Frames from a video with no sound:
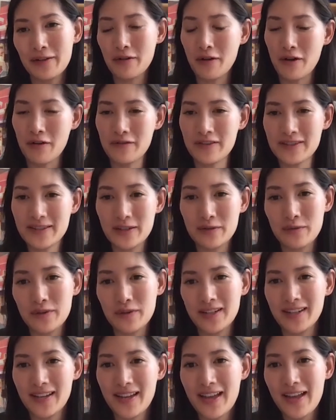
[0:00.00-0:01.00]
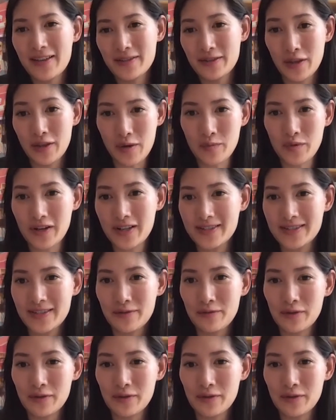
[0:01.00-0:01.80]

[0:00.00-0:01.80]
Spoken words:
Like obviously a lot of brands,